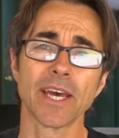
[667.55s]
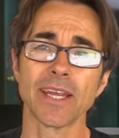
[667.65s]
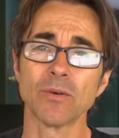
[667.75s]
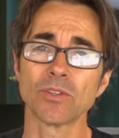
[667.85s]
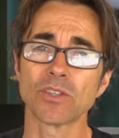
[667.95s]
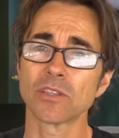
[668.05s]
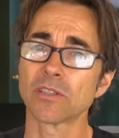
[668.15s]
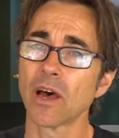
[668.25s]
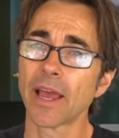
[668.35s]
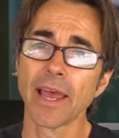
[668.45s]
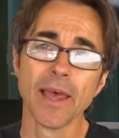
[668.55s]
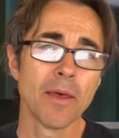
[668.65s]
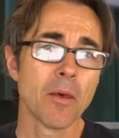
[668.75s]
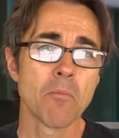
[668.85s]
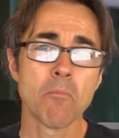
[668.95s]
and it was just like
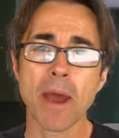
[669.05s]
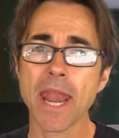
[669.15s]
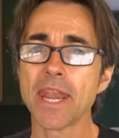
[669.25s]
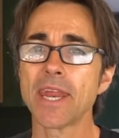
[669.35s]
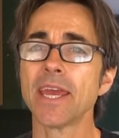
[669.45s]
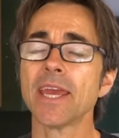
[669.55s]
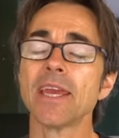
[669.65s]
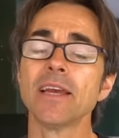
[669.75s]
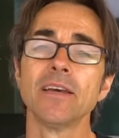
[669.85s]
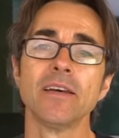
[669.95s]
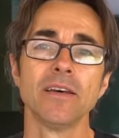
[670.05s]
bendy,